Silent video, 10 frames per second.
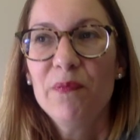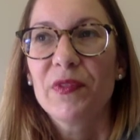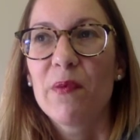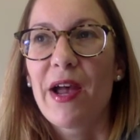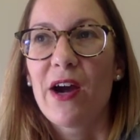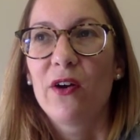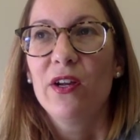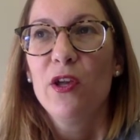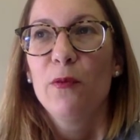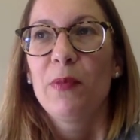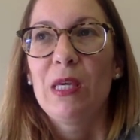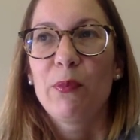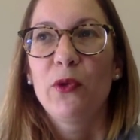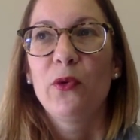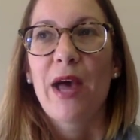about
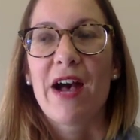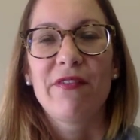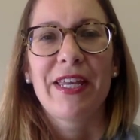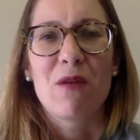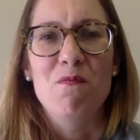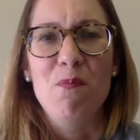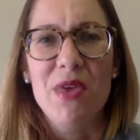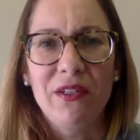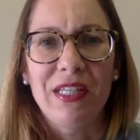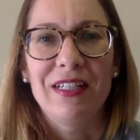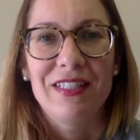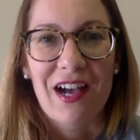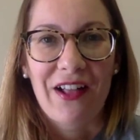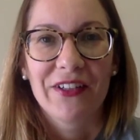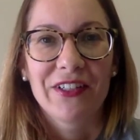people who have like a million
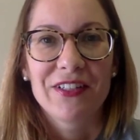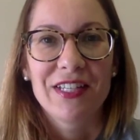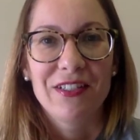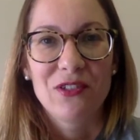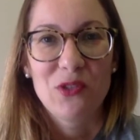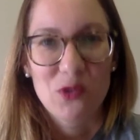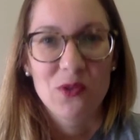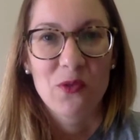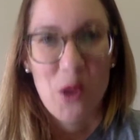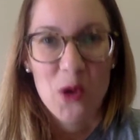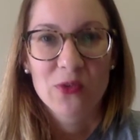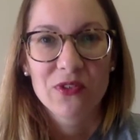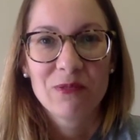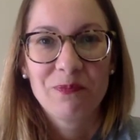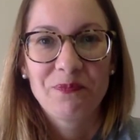dollars in student loans.